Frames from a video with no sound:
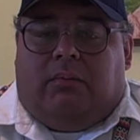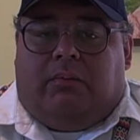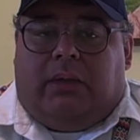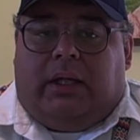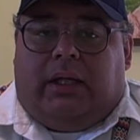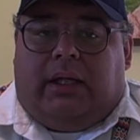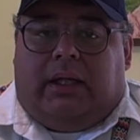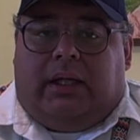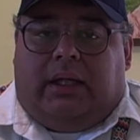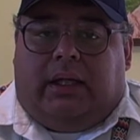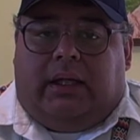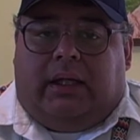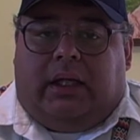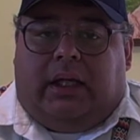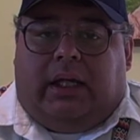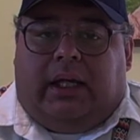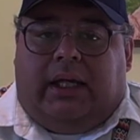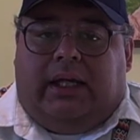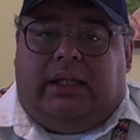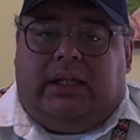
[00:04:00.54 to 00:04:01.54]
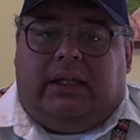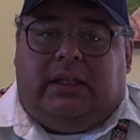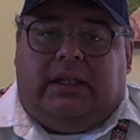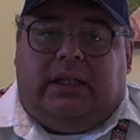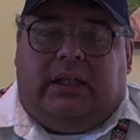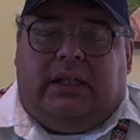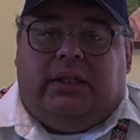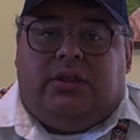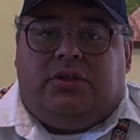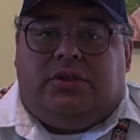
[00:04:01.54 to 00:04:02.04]
by aiding
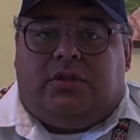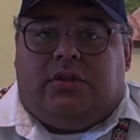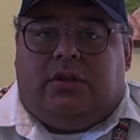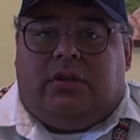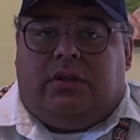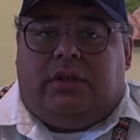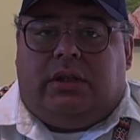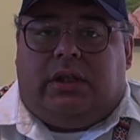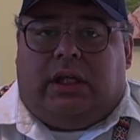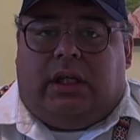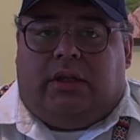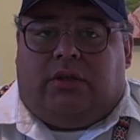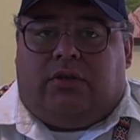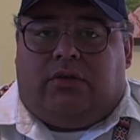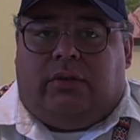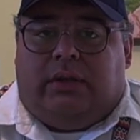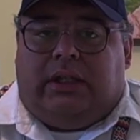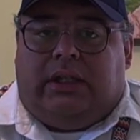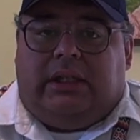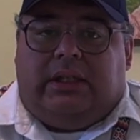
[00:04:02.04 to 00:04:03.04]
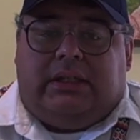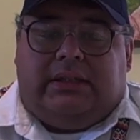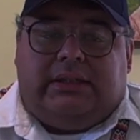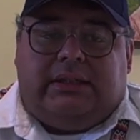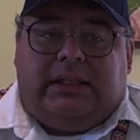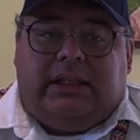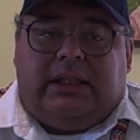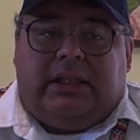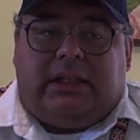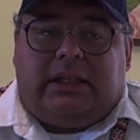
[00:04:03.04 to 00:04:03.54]
the injured and treating the
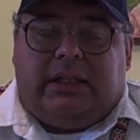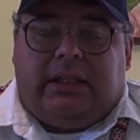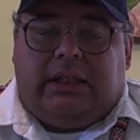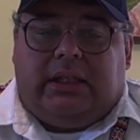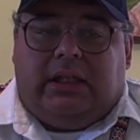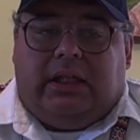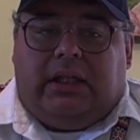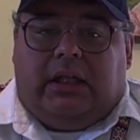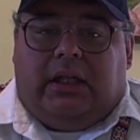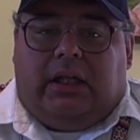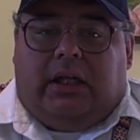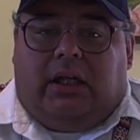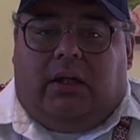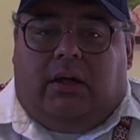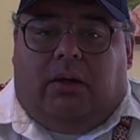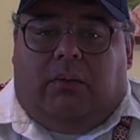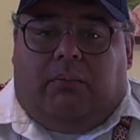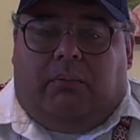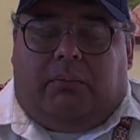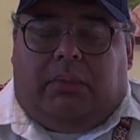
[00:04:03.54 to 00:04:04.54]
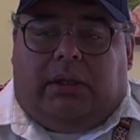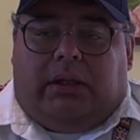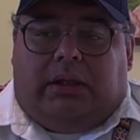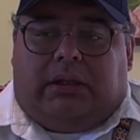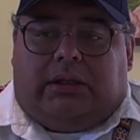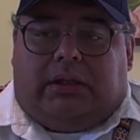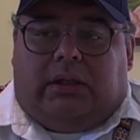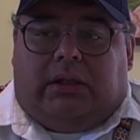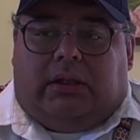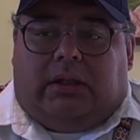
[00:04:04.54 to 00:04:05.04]
sick,
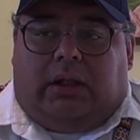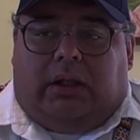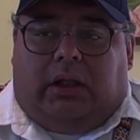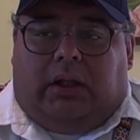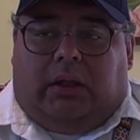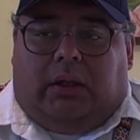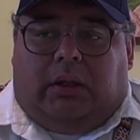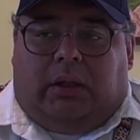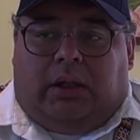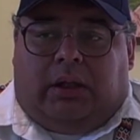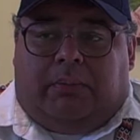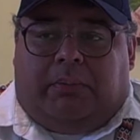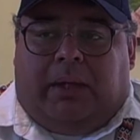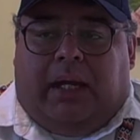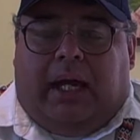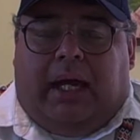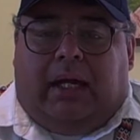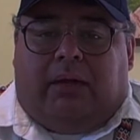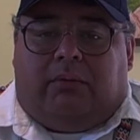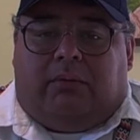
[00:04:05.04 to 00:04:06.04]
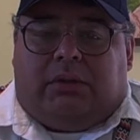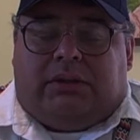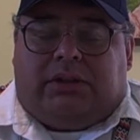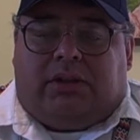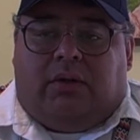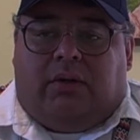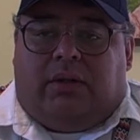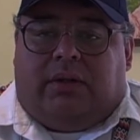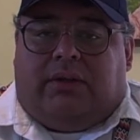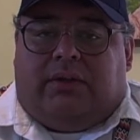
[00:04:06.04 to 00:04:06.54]
but the bad was
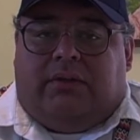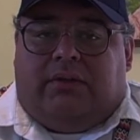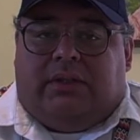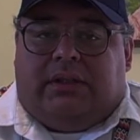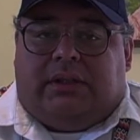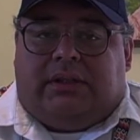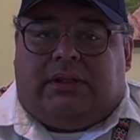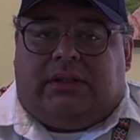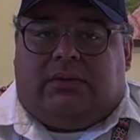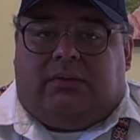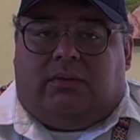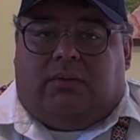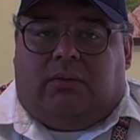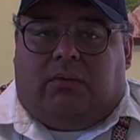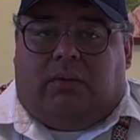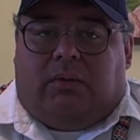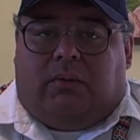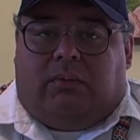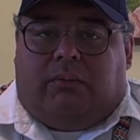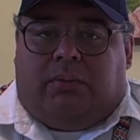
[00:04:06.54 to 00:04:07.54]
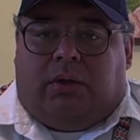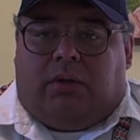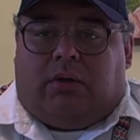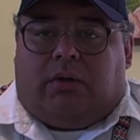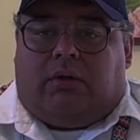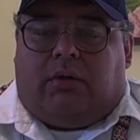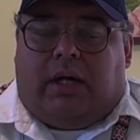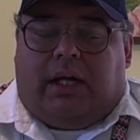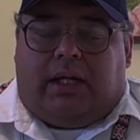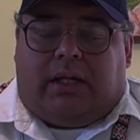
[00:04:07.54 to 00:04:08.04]
going through this
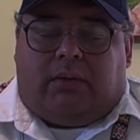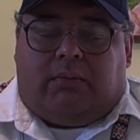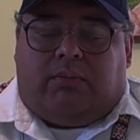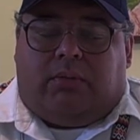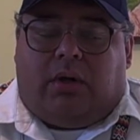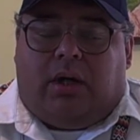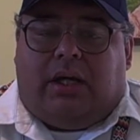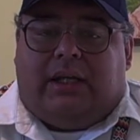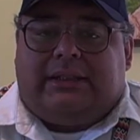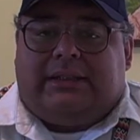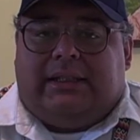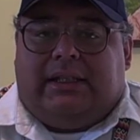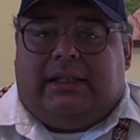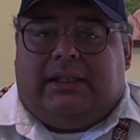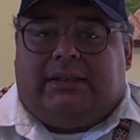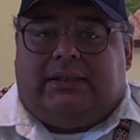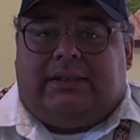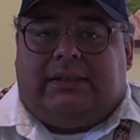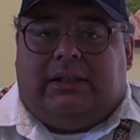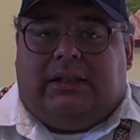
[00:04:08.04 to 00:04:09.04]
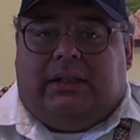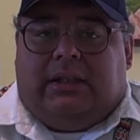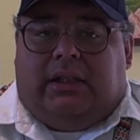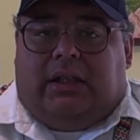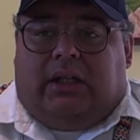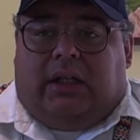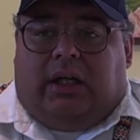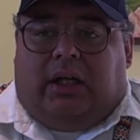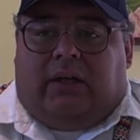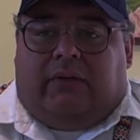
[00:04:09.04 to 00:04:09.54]
bureaucratic process
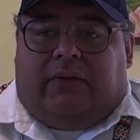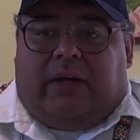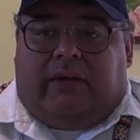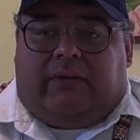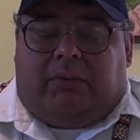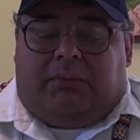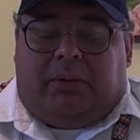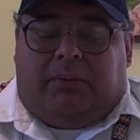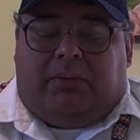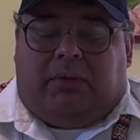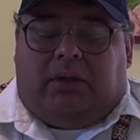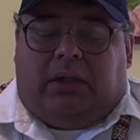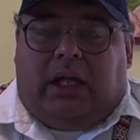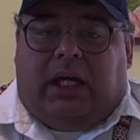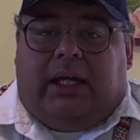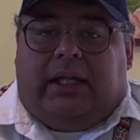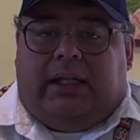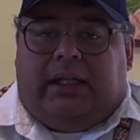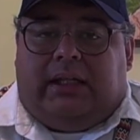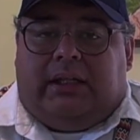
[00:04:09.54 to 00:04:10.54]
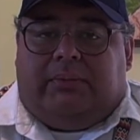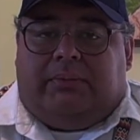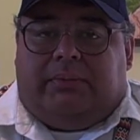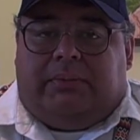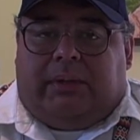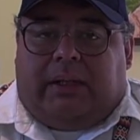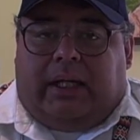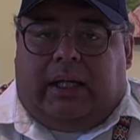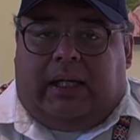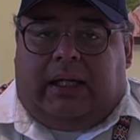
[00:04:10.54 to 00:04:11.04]
of having people line up
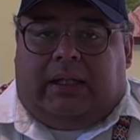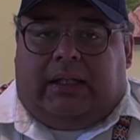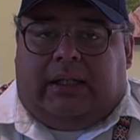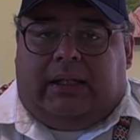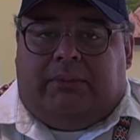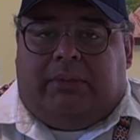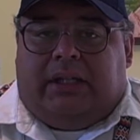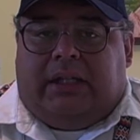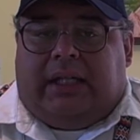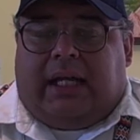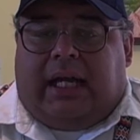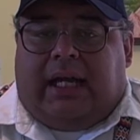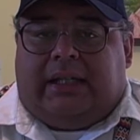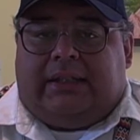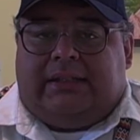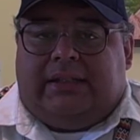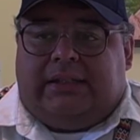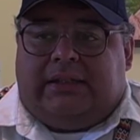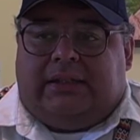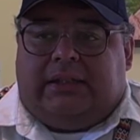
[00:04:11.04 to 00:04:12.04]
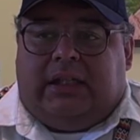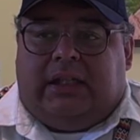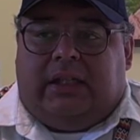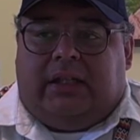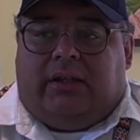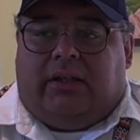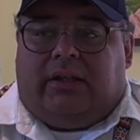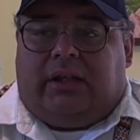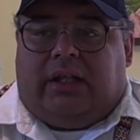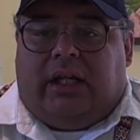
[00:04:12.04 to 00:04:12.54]
and limited access to
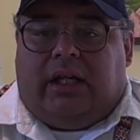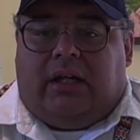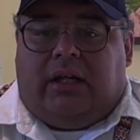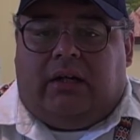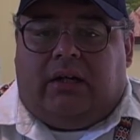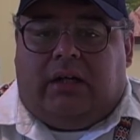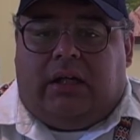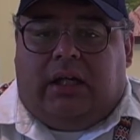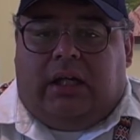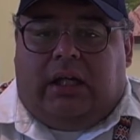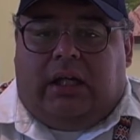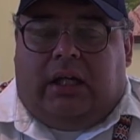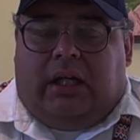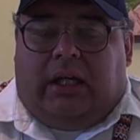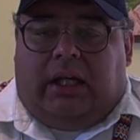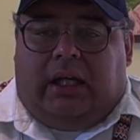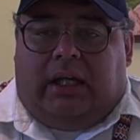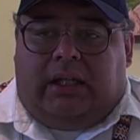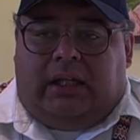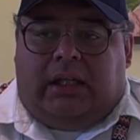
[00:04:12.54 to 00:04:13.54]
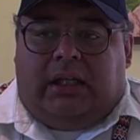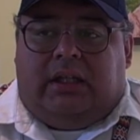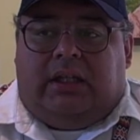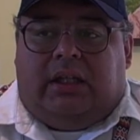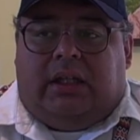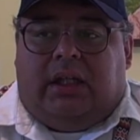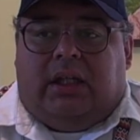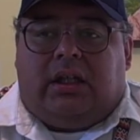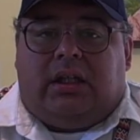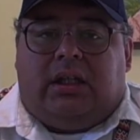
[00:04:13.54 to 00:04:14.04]
health care. And then
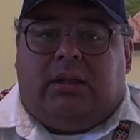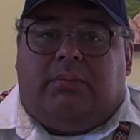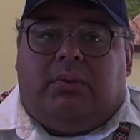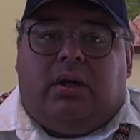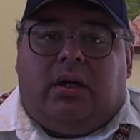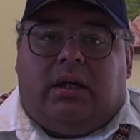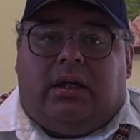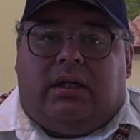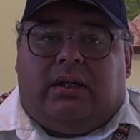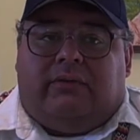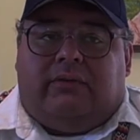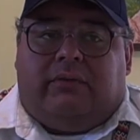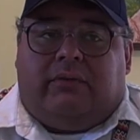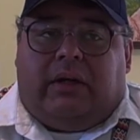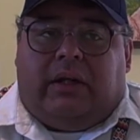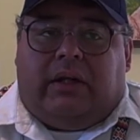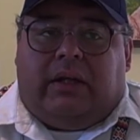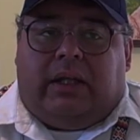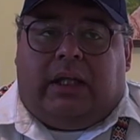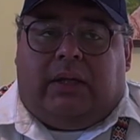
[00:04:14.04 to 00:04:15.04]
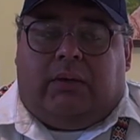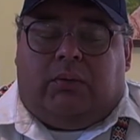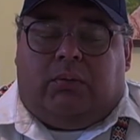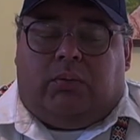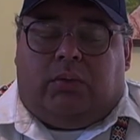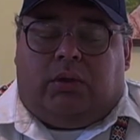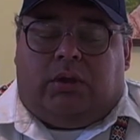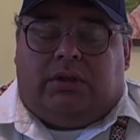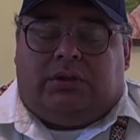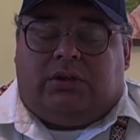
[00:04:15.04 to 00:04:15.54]
the ugly part of that
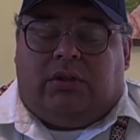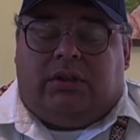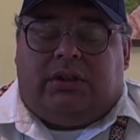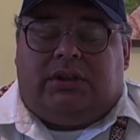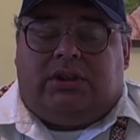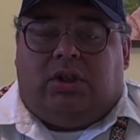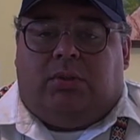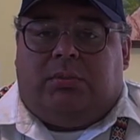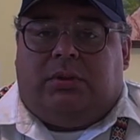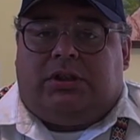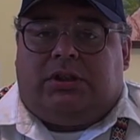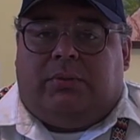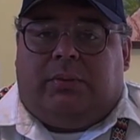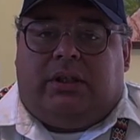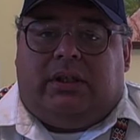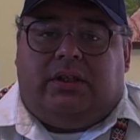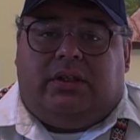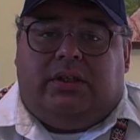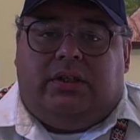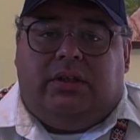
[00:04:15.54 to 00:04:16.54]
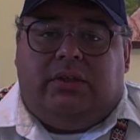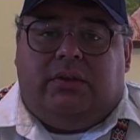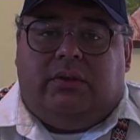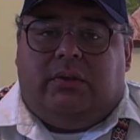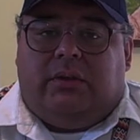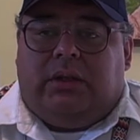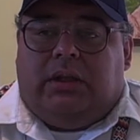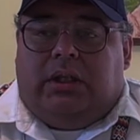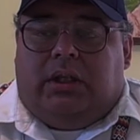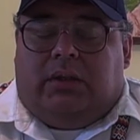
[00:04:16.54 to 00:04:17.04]
there's only so much we could
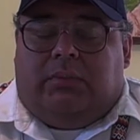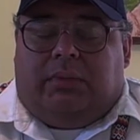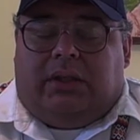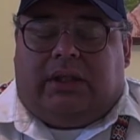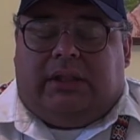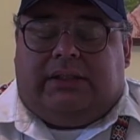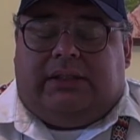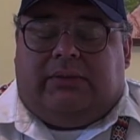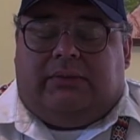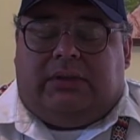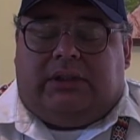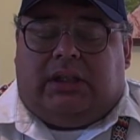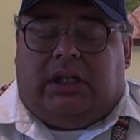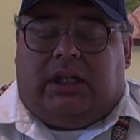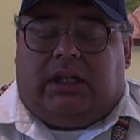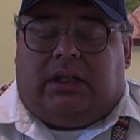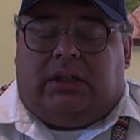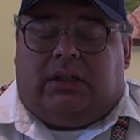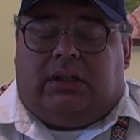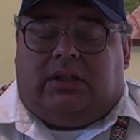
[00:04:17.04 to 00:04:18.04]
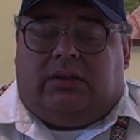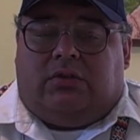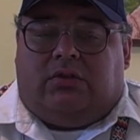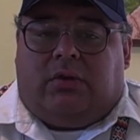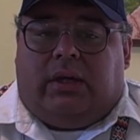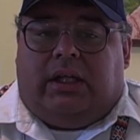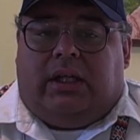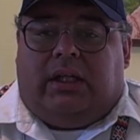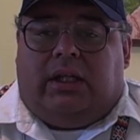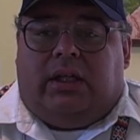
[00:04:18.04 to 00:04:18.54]
do because it was like
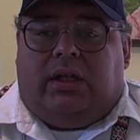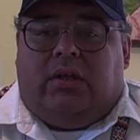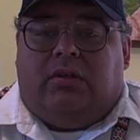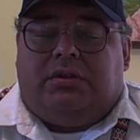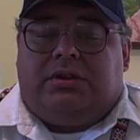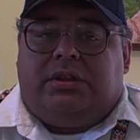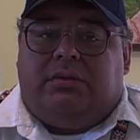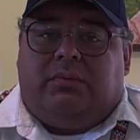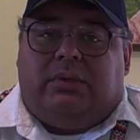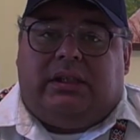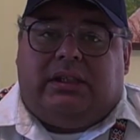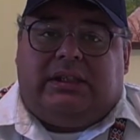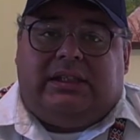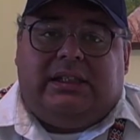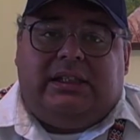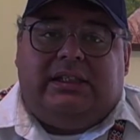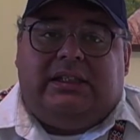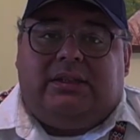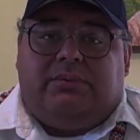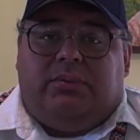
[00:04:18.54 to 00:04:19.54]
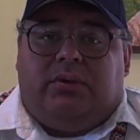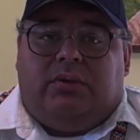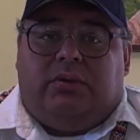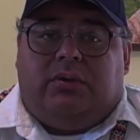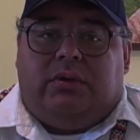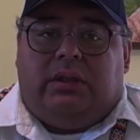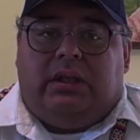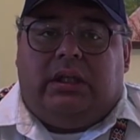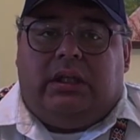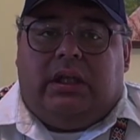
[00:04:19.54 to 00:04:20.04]
draining the ocean with a
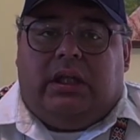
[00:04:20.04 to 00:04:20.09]
teaspoon.